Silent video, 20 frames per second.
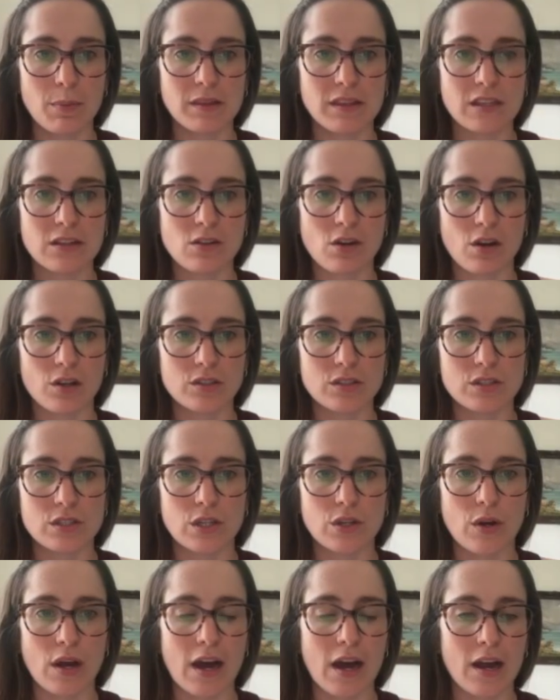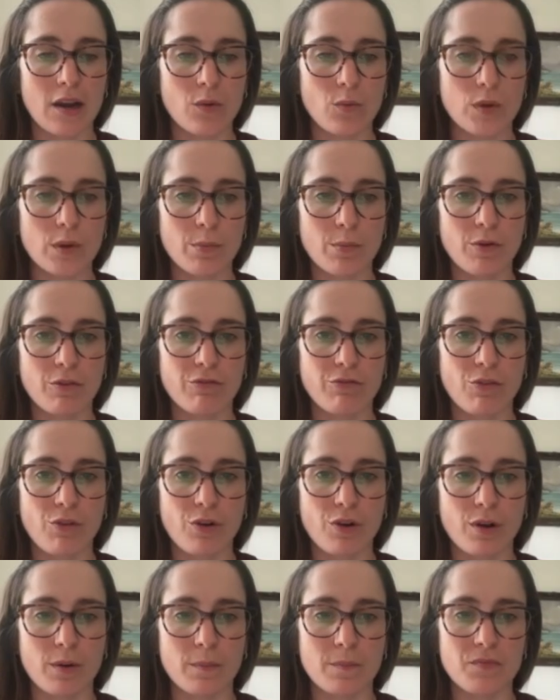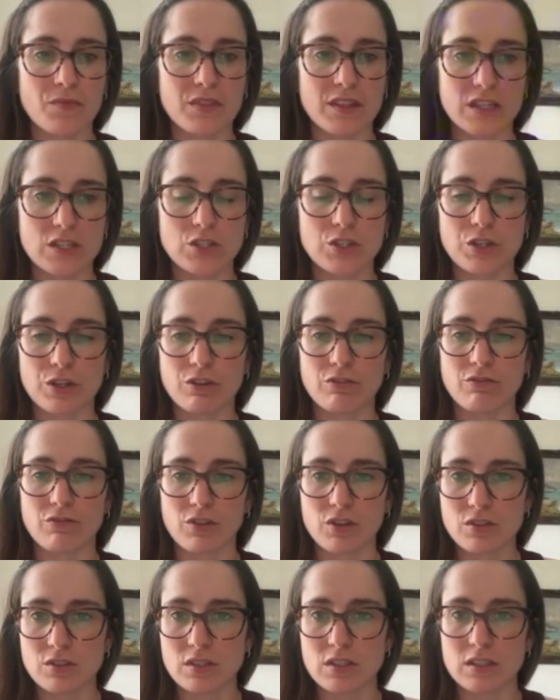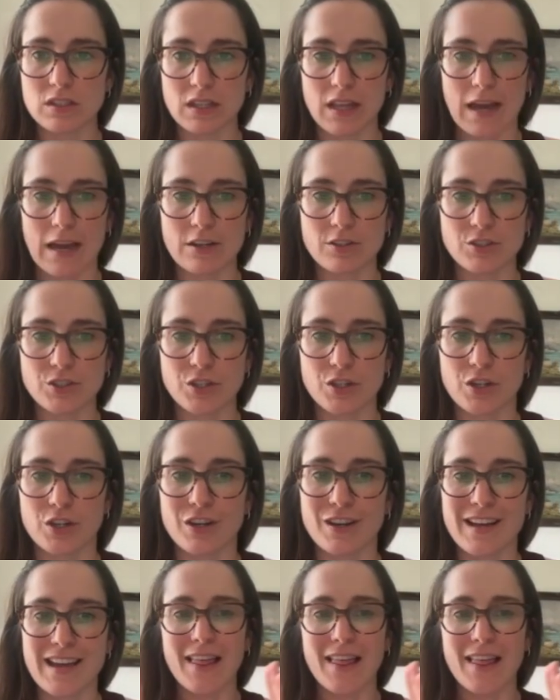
But then also, how do we perform this year versus last year?